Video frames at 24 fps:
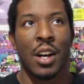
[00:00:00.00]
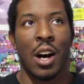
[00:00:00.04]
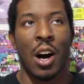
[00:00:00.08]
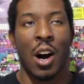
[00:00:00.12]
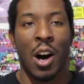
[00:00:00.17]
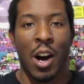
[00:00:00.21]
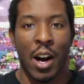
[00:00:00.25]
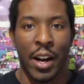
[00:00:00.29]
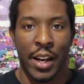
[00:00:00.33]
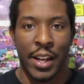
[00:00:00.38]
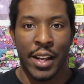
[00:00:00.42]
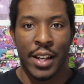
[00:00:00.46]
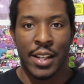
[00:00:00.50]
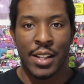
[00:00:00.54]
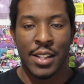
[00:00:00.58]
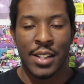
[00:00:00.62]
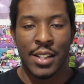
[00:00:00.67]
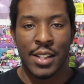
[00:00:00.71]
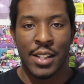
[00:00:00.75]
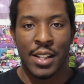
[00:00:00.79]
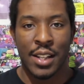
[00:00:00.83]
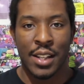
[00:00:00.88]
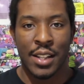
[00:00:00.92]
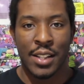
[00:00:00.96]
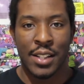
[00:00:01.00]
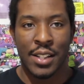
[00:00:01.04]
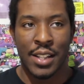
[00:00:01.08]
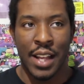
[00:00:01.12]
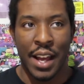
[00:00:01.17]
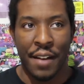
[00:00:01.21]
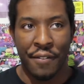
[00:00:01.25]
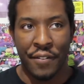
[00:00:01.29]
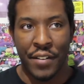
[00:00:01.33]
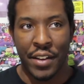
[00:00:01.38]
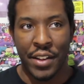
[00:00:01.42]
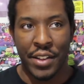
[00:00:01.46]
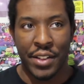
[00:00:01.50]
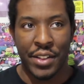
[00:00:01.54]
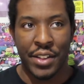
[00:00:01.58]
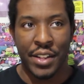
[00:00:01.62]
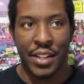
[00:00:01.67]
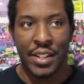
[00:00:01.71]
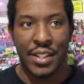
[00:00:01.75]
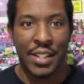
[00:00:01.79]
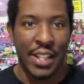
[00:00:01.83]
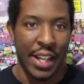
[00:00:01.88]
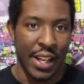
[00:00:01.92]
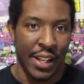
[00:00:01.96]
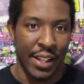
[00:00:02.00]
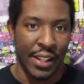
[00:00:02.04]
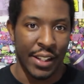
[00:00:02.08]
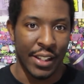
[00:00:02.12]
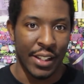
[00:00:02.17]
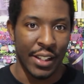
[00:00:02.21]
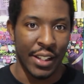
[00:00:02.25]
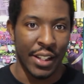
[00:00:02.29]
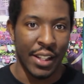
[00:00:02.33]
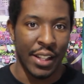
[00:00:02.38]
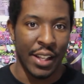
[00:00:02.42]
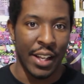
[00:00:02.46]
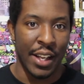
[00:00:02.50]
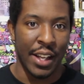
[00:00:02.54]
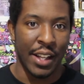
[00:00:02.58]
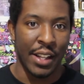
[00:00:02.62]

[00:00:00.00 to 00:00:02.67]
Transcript: August 7th, technically,